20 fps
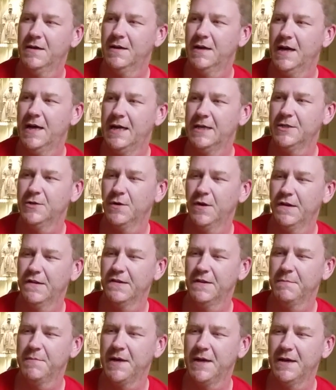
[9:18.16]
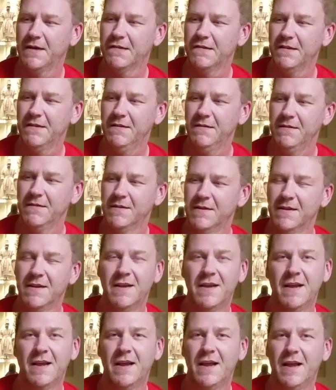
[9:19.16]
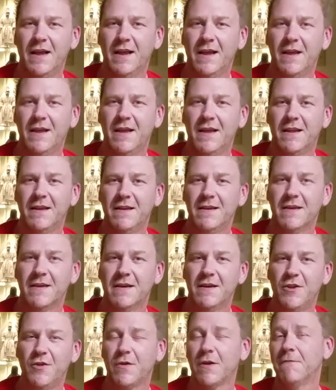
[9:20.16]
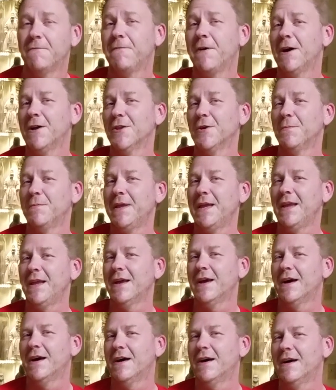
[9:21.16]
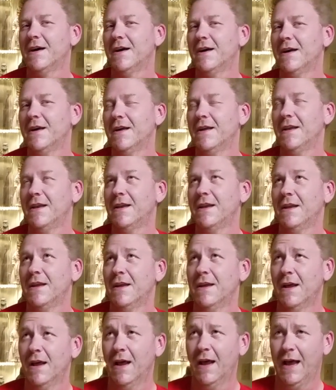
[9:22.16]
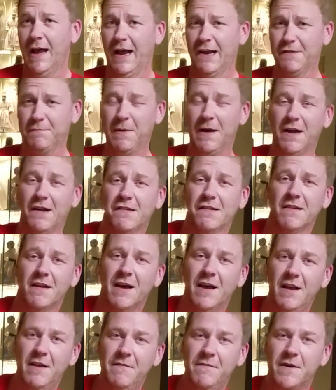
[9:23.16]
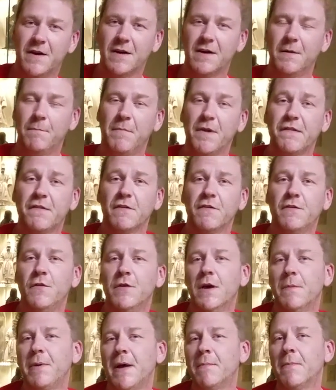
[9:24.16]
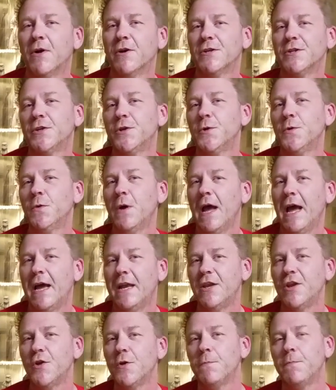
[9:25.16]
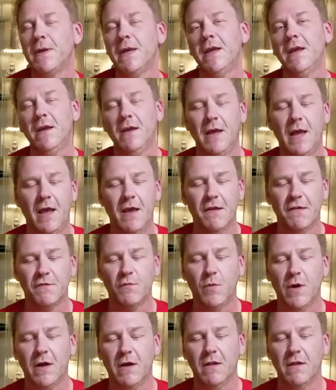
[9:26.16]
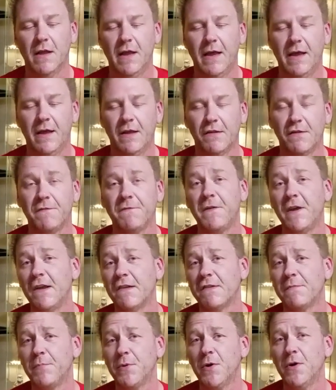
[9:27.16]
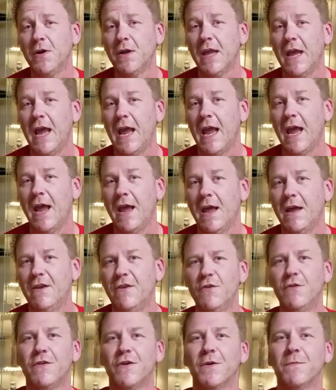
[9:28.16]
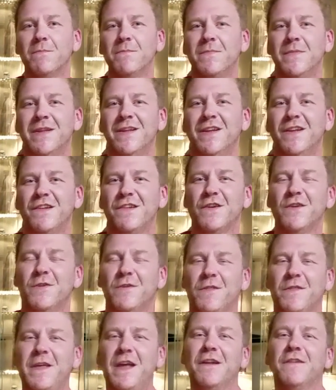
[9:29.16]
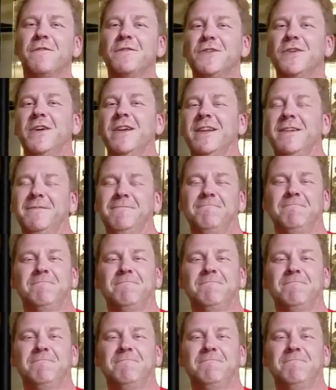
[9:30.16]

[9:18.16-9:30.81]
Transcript: Hot Toys unboxing. And you can follow me on Xbox Live, Mr. TuneUp MR2 NUP, as well as Facebook and YouTube. So thanks for joining.